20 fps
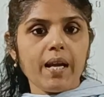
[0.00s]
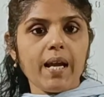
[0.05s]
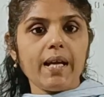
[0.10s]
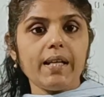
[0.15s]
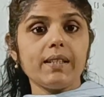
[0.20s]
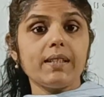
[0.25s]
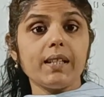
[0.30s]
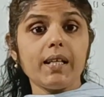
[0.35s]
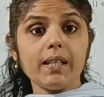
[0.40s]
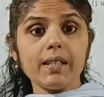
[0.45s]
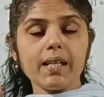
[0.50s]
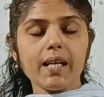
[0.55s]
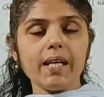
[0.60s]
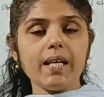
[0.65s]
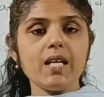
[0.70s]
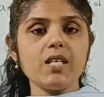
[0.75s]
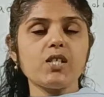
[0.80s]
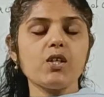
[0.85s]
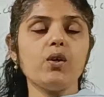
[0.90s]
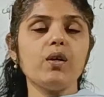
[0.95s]
And the third
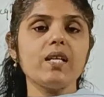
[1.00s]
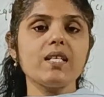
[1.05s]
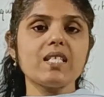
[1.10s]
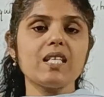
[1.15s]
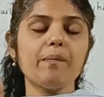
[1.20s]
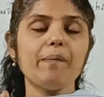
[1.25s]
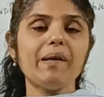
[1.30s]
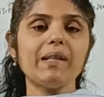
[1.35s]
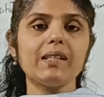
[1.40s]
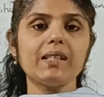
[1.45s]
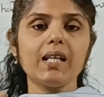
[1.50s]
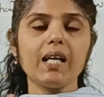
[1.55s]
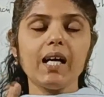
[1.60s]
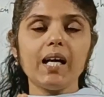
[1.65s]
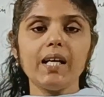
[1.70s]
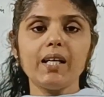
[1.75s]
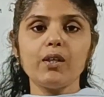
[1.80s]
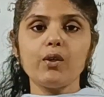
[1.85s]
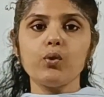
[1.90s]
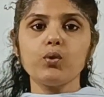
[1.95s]
condition, on December
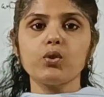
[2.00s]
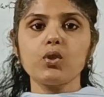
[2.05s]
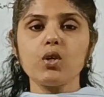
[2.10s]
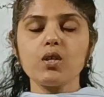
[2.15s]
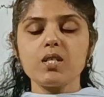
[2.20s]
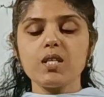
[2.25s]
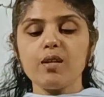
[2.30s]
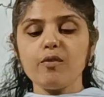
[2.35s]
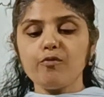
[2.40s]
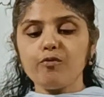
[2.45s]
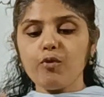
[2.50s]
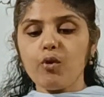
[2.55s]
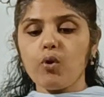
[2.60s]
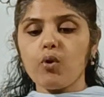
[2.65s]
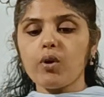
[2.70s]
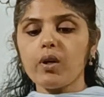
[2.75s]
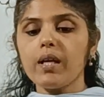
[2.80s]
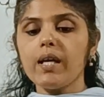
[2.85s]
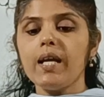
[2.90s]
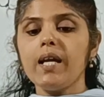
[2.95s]
3rd,
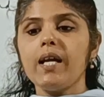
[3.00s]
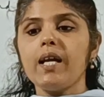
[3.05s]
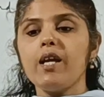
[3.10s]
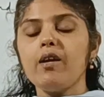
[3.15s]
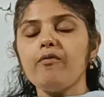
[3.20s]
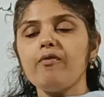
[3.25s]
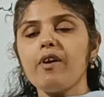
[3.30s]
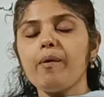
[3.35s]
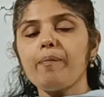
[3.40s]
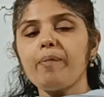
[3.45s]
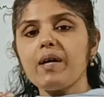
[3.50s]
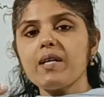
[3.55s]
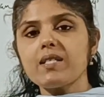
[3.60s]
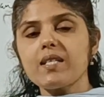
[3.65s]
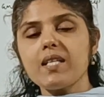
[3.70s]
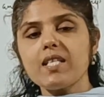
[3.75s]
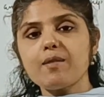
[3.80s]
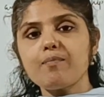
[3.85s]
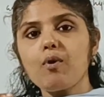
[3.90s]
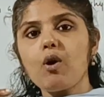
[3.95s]
2004, if a
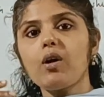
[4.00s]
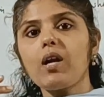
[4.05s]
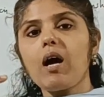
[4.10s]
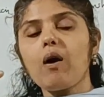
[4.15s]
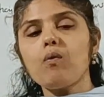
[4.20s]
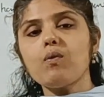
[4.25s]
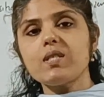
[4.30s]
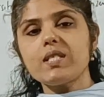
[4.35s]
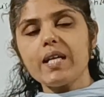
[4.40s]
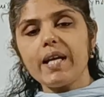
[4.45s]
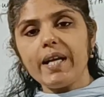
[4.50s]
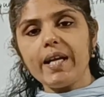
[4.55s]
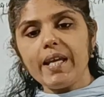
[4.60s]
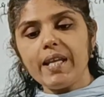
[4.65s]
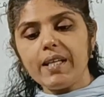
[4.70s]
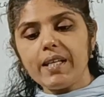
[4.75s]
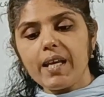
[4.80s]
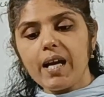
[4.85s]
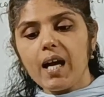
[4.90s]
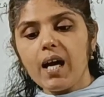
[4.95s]
person is born outside
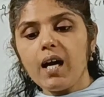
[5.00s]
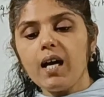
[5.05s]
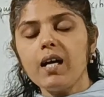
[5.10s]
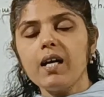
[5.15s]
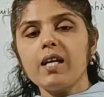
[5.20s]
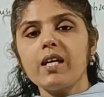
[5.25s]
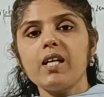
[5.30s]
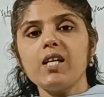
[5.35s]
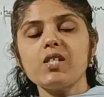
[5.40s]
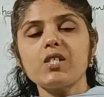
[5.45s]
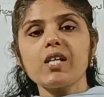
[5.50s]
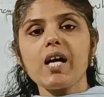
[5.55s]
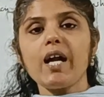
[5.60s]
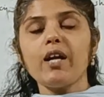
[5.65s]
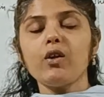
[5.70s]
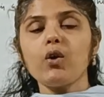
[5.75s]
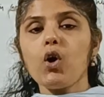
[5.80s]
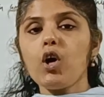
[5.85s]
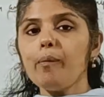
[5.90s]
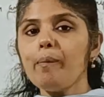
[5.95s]
India, he shall
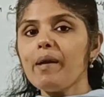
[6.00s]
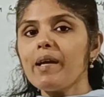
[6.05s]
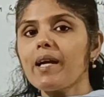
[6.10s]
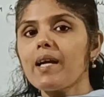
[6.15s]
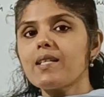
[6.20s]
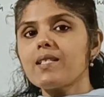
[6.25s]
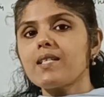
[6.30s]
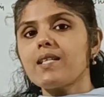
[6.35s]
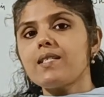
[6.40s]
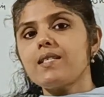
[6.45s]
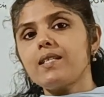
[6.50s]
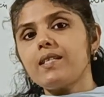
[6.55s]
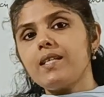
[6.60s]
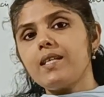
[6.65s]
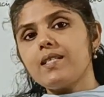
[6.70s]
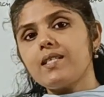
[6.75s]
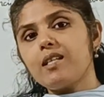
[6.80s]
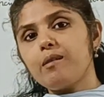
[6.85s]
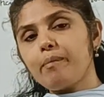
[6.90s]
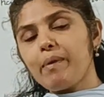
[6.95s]
not be considered
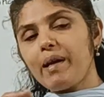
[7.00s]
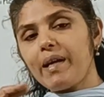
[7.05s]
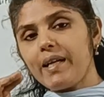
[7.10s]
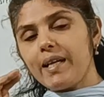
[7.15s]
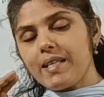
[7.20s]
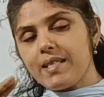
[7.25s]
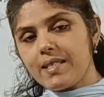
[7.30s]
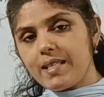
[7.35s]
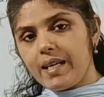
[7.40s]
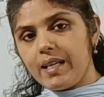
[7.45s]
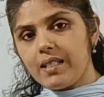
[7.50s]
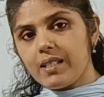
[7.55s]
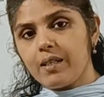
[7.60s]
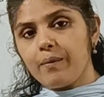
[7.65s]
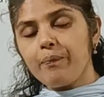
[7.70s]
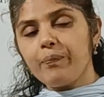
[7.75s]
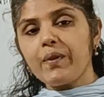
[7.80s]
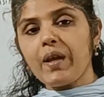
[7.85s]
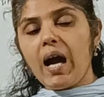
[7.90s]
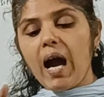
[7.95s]
citizen by descent
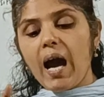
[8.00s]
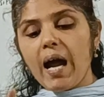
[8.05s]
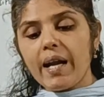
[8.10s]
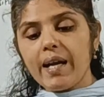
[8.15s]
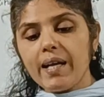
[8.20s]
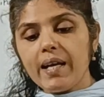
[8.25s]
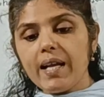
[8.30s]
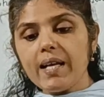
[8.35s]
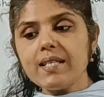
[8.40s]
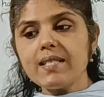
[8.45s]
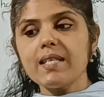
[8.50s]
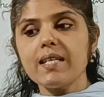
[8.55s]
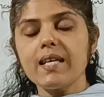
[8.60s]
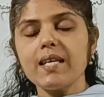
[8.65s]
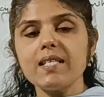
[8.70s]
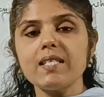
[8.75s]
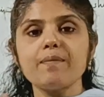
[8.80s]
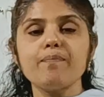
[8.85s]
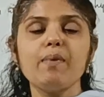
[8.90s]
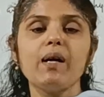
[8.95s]
unless
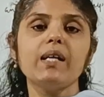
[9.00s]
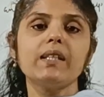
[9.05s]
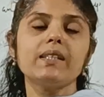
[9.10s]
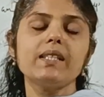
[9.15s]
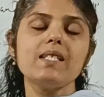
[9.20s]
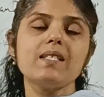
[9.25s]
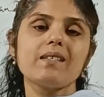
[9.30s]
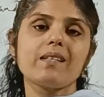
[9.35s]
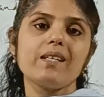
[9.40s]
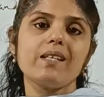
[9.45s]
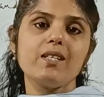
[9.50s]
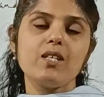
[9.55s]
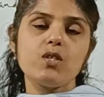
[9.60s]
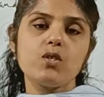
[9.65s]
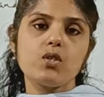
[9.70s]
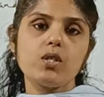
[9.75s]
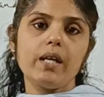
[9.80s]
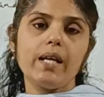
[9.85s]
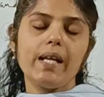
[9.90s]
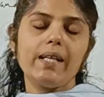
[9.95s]
his birth is
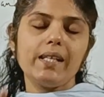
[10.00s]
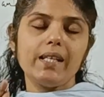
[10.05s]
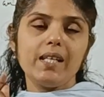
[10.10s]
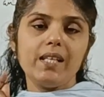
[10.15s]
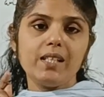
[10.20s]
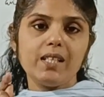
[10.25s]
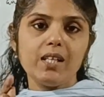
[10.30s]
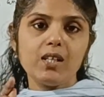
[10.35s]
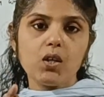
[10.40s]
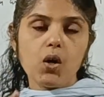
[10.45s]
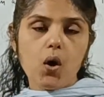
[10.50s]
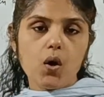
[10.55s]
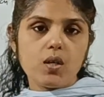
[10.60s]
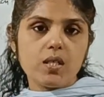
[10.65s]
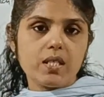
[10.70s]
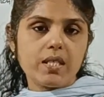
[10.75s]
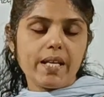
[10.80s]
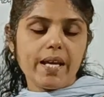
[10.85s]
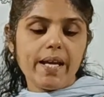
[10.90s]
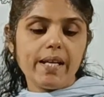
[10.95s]
registered at an Indian
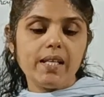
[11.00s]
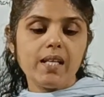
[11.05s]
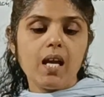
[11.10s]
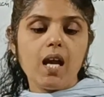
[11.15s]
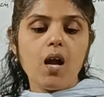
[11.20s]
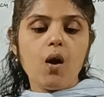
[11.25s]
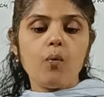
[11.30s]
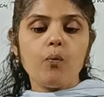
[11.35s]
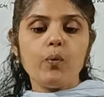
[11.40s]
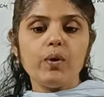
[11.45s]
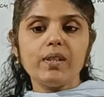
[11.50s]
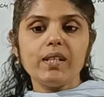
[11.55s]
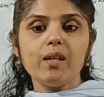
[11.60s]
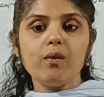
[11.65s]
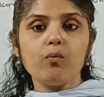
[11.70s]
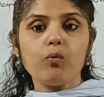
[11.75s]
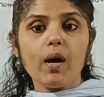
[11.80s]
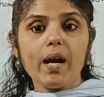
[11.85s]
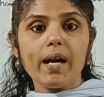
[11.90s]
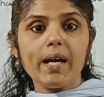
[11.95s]
consulate
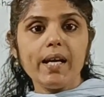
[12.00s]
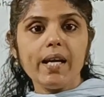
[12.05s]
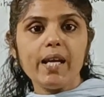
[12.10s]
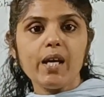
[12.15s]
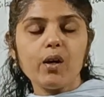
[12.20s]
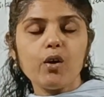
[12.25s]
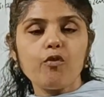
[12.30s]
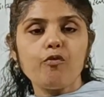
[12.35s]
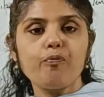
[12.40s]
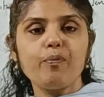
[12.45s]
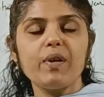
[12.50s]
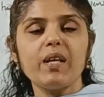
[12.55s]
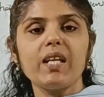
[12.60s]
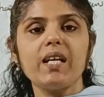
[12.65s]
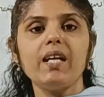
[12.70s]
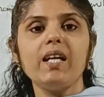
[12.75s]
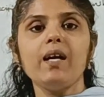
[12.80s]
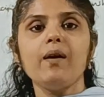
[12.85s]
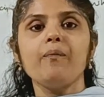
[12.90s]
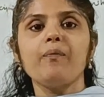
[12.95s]
within 1 year of
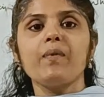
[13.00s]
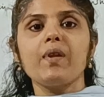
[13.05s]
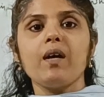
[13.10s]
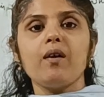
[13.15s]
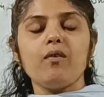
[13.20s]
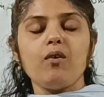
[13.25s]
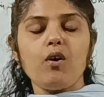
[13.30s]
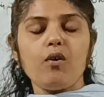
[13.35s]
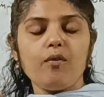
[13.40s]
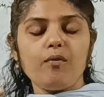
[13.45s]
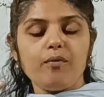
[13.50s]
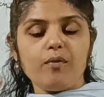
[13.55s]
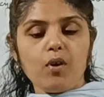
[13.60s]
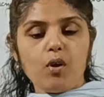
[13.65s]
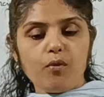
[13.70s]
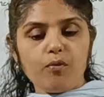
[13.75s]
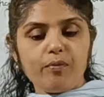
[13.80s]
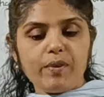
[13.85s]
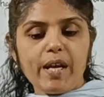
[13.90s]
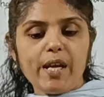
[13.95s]
period
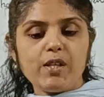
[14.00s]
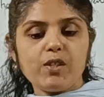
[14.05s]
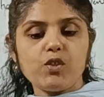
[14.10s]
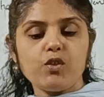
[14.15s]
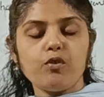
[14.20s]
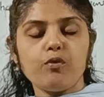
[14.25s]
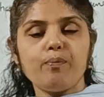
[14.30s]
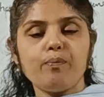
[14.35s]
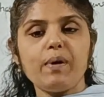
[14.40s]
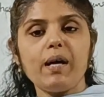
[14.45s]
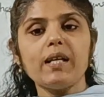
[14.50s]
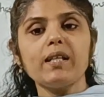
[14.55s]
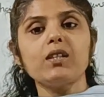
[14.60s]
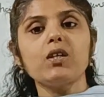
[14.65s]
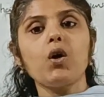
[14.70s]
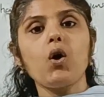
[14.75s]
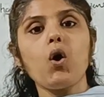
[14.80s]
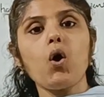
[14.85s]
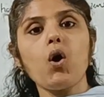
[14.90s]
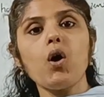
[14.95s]
of date of birth
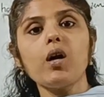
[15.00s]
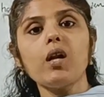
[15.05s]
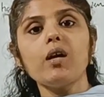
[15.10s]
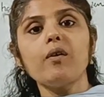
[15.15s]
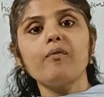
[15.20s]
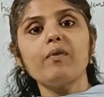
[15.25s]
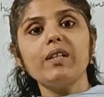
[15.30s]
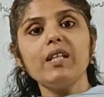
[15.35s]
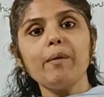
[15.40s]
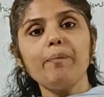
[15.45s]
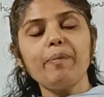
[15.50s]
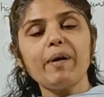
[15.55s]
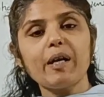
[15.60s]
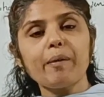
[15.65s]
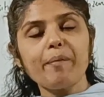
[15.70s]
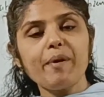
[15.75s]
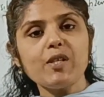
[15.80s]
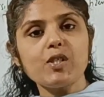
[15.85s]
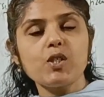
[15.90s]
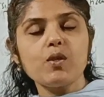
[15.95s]
or with the
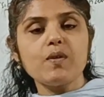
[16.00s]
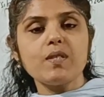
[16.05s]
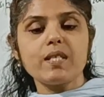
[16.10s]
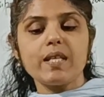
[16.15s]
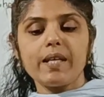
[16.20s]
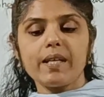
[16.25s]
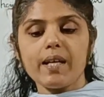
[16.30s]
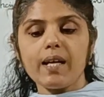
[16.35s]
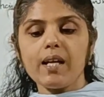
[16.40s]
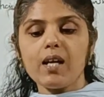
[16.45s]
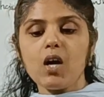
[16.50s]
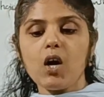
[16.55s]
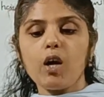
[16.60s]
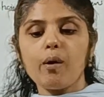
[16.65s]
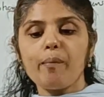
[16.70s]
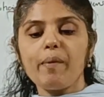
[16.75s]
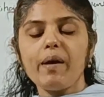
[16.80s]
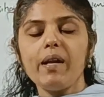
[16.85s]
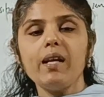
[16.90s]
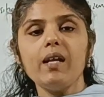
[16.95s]
permission of central
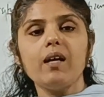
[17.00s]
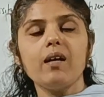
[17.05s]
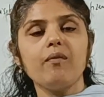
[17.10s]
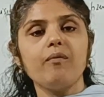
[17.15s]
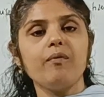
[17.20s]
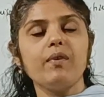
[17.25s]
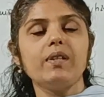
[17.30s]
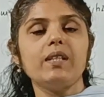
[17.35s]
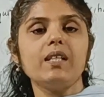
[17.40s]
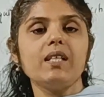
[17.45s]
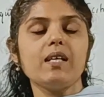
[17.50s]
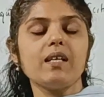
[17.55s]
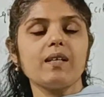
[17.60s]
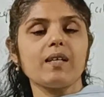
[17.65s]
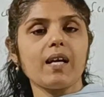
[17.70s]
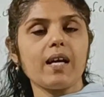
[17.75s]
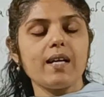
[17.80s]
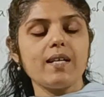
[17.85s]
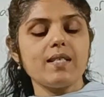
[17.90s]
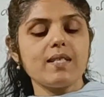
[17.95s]
government within
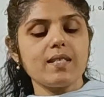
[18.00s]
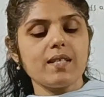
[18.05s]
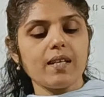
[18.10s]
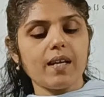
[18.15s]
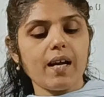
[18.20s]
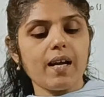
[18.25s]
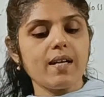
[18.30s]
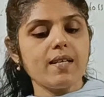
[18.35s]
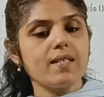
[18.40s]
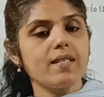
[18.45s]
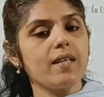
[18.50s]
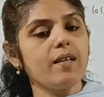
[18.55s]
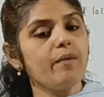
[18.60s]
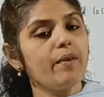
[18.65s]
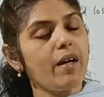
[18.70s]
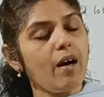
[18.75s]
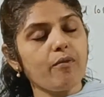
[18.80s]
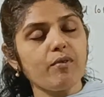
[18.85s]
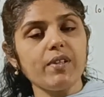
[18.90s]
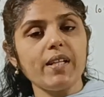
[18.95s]
the
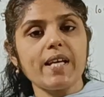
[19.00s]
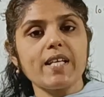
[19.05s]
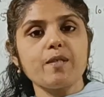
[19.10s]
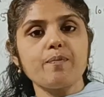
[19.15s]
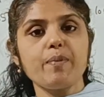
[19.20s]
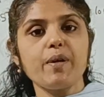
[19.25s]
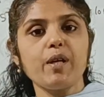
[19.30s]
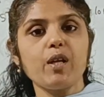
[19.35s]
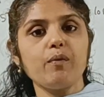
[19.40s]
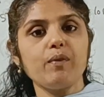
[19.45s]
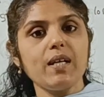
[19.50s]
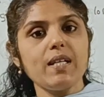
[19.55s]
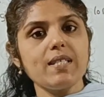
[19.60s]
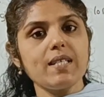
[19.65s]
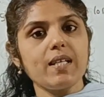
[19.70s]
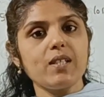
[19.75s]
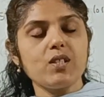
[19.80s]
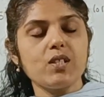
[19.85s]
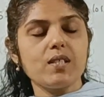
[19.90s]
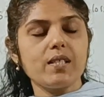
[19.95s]
concern after the expiry of the
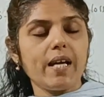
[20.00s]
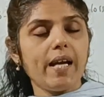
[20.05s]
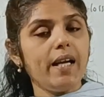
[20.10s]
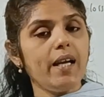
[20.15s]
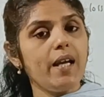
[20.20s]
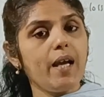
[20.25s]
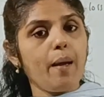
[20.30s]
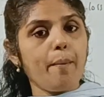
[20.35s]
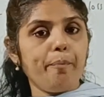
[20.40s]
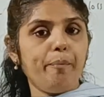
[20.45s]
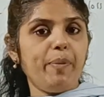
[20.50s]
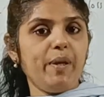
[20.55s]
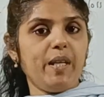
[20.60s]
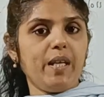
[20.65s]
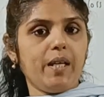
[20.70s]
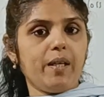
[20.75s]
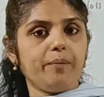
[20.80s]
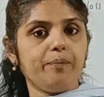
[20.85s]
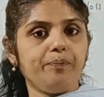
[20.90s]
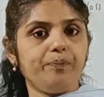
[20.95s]
said
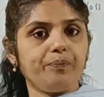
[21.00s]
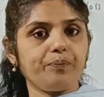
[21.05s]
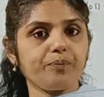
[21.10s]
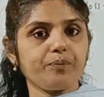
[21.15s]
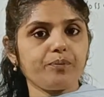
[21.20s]
period.